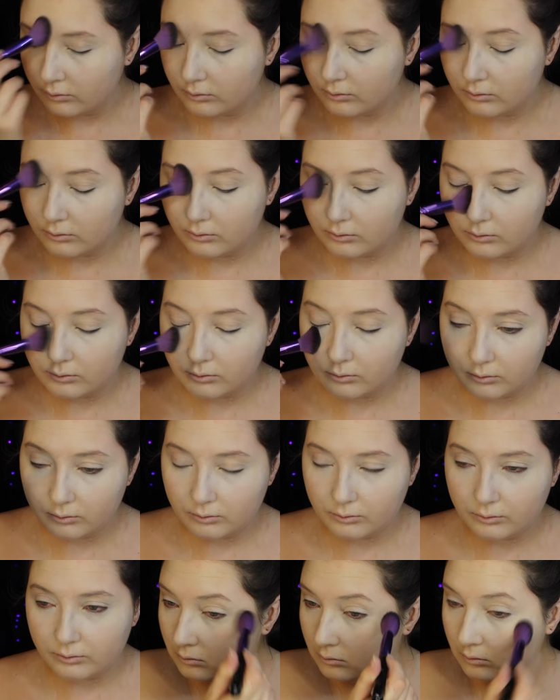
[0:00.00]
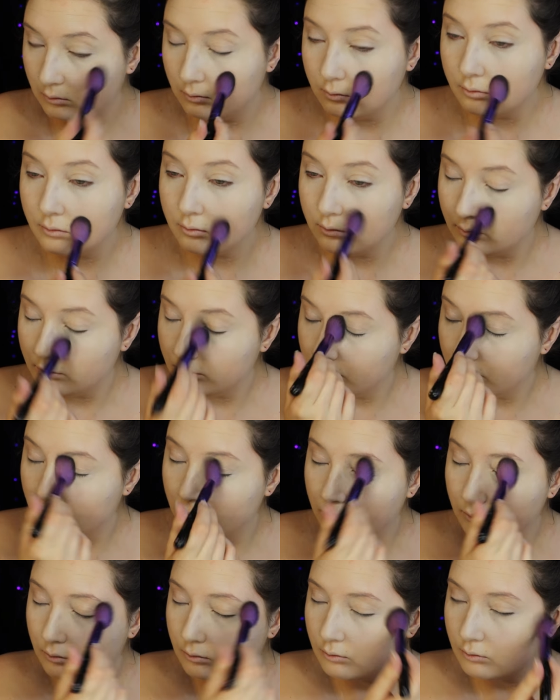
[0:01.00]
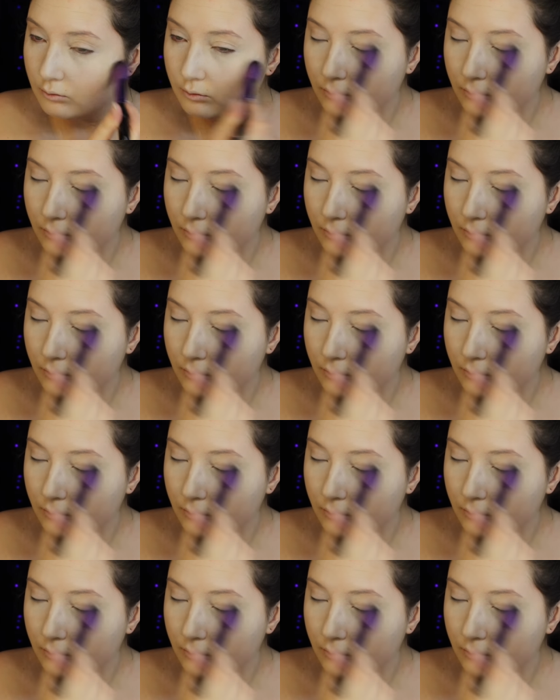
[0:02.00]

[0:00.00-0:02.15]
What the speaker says: (no one is talking)